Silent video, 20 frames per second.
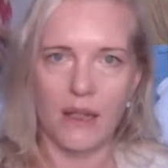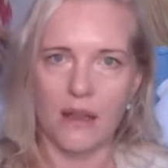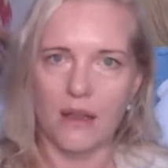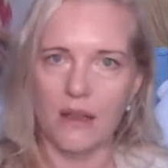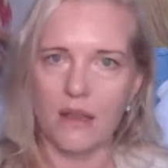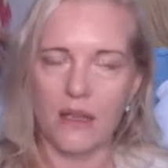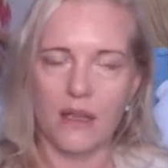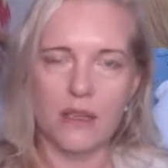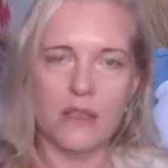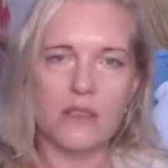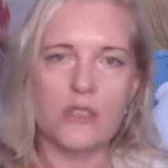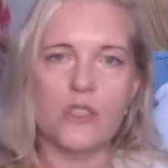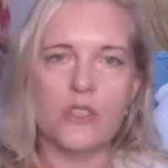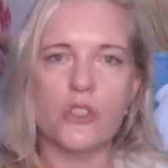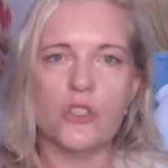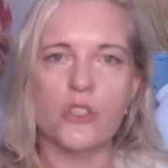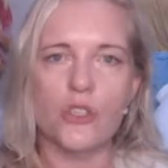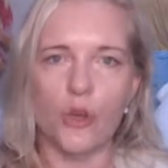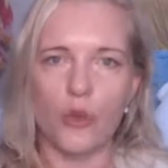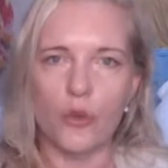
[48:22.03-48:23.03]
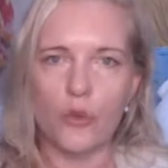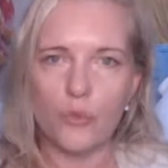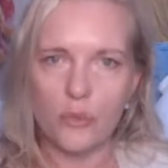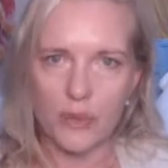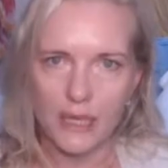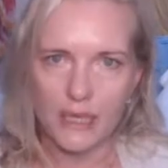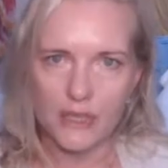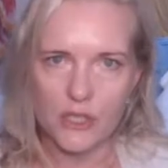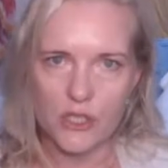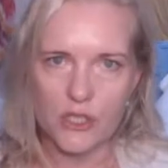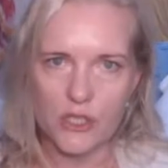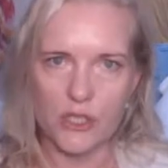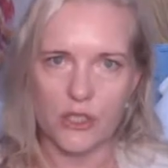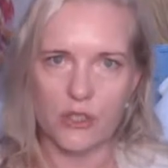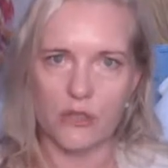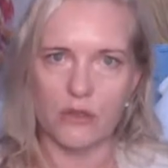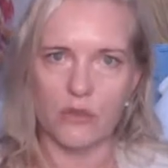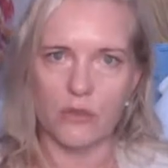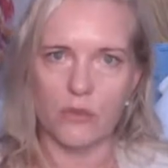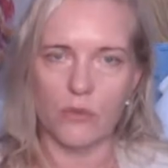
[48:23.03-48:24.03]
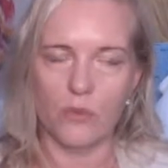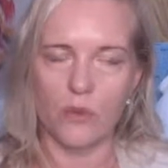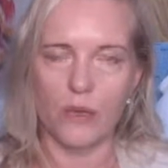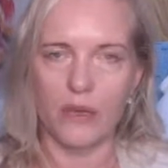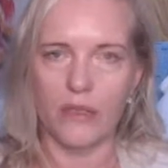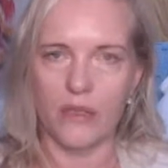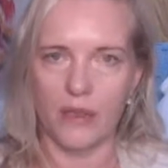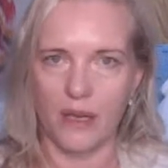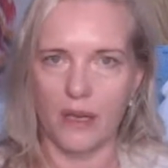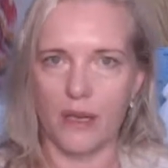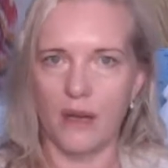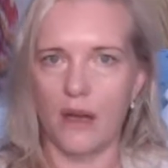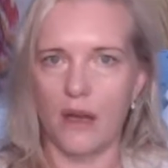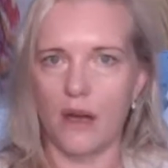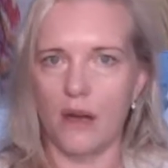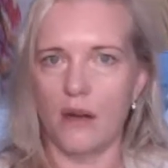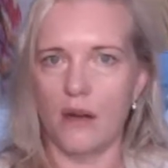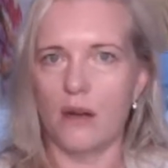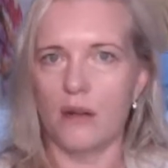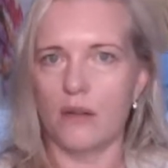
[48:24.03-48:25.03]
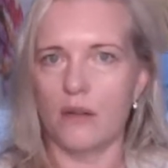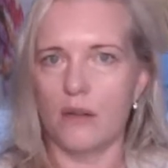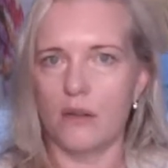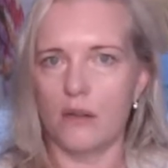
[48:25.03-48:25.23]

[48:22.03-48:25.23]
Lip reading: There's so much within our